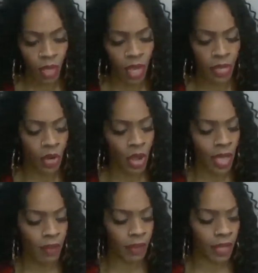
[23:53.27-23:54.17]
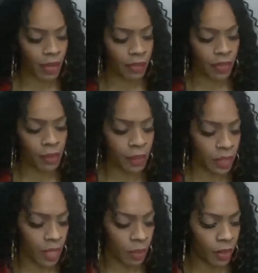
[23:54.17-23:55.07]
I know I have a lot of family
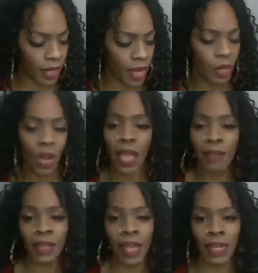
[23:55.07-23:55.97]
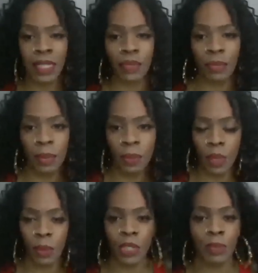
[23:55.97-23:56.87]
that, like, I know I have a lot of different people
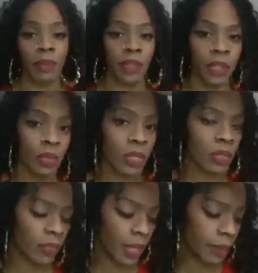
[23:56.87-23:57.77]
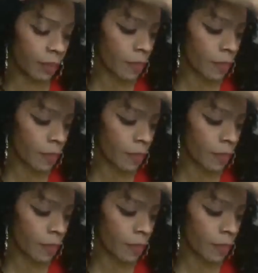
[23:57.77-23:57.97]
that watch my videos, right?